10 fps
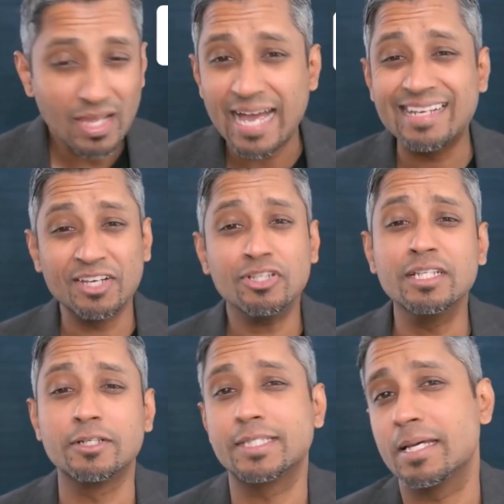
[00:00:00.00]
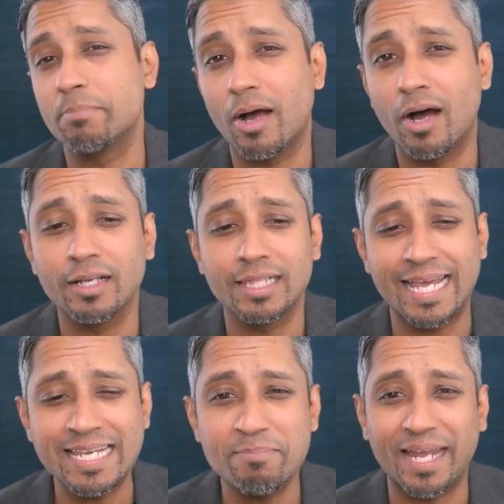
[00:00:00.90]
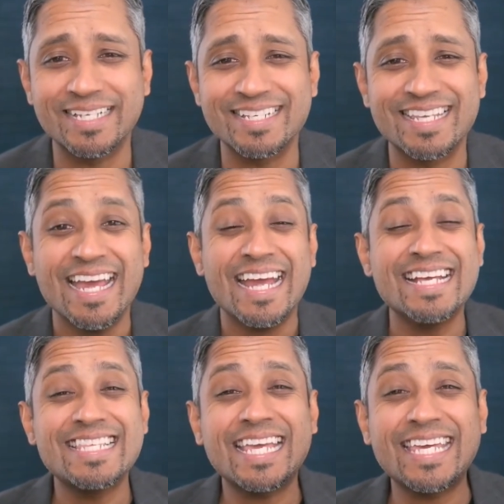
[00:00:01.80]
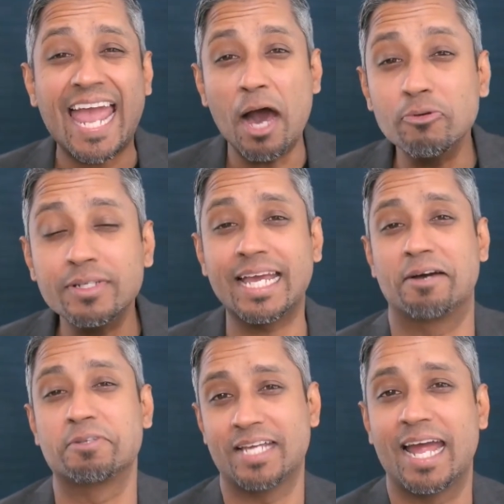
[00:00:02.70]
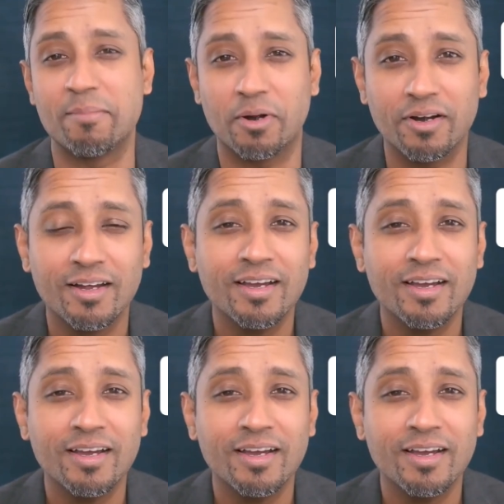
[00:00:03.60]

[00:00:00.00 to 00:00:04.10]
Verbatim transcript: Another little tip on landing pages is a countdown timer